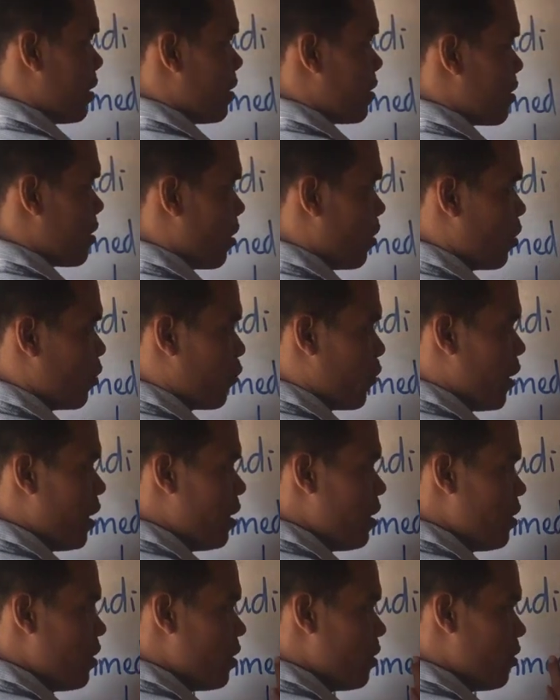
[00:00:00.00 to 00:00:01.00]
So
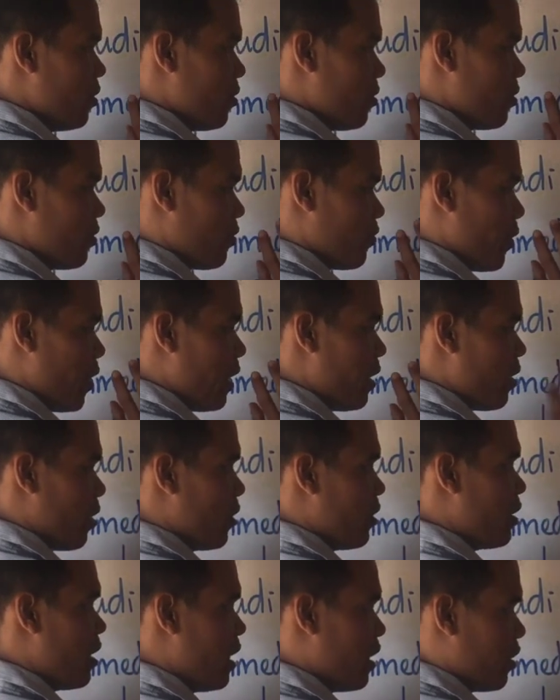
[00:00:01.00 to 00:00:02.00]
we
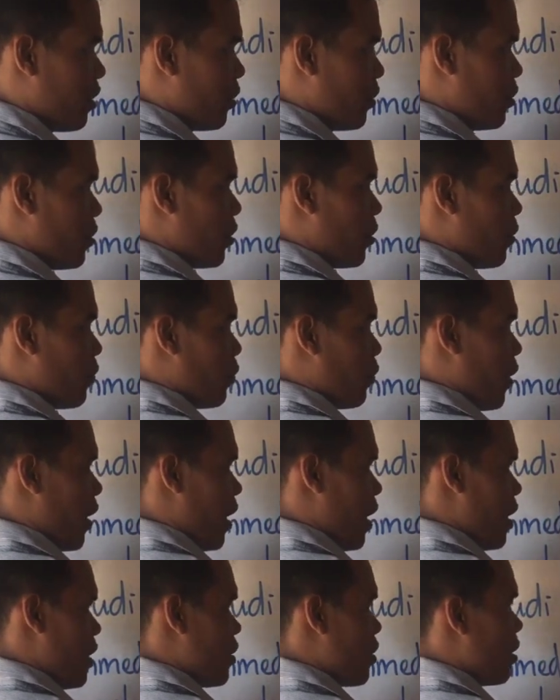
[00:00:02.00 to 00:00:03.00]
don't need to use
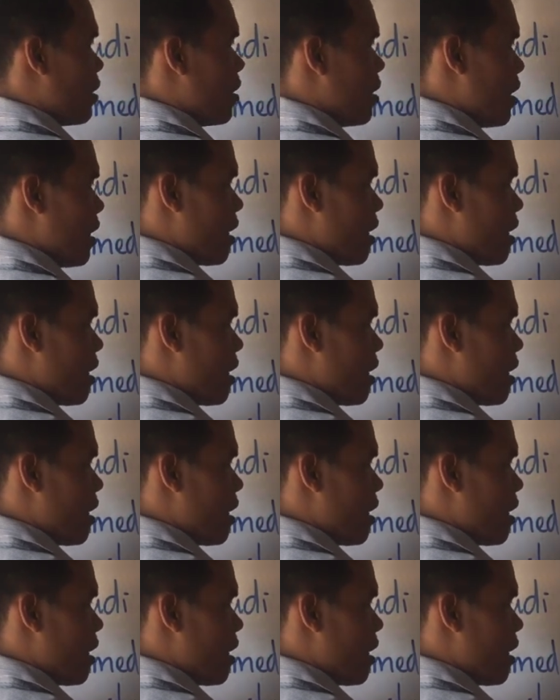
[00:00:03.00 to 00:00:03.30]
which,